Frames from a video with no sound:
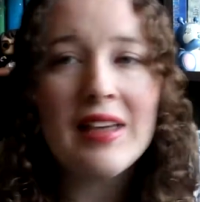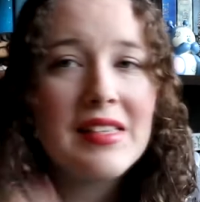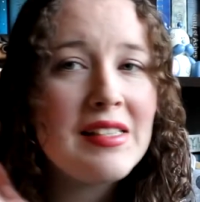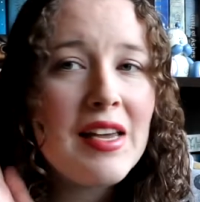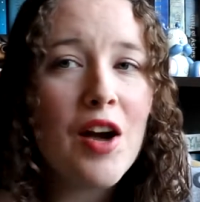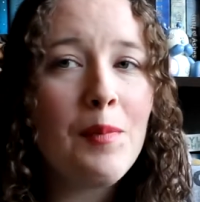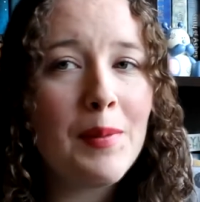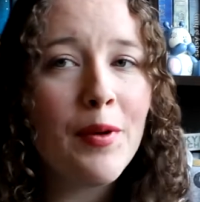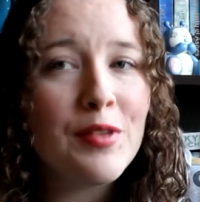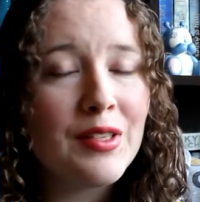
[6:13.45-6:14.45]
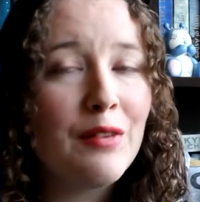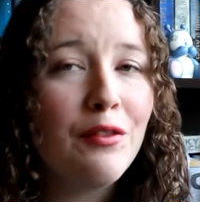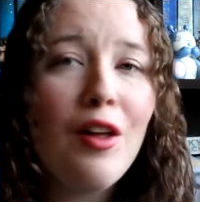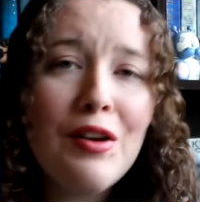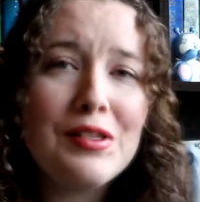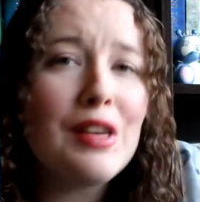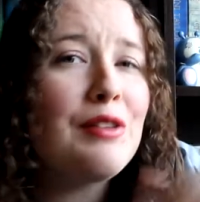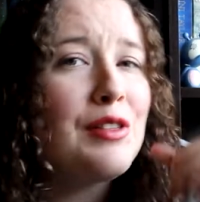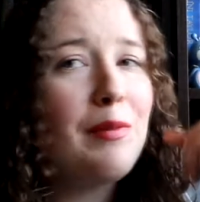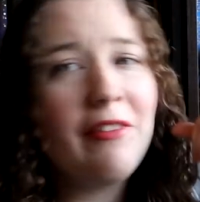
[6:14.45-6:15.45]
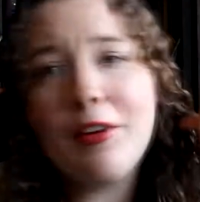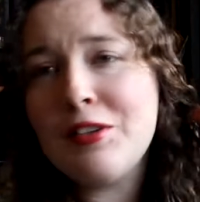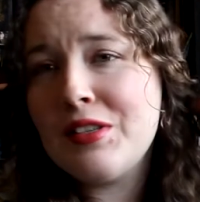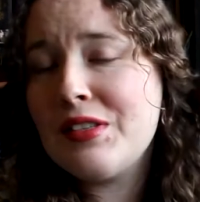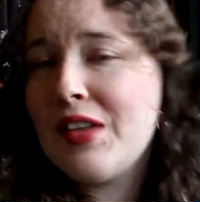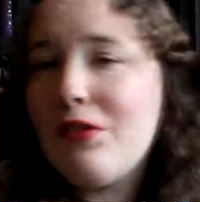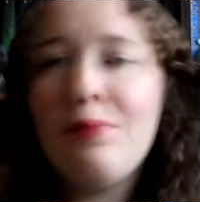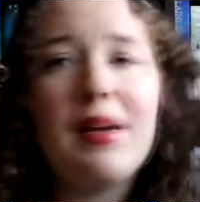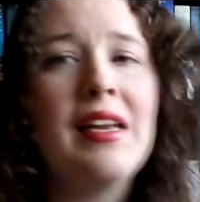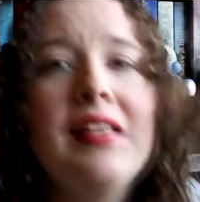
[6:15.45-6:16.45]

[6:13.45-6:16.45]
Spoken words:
As I said, I'll be posting vlogs. I'll also be posting stuff on my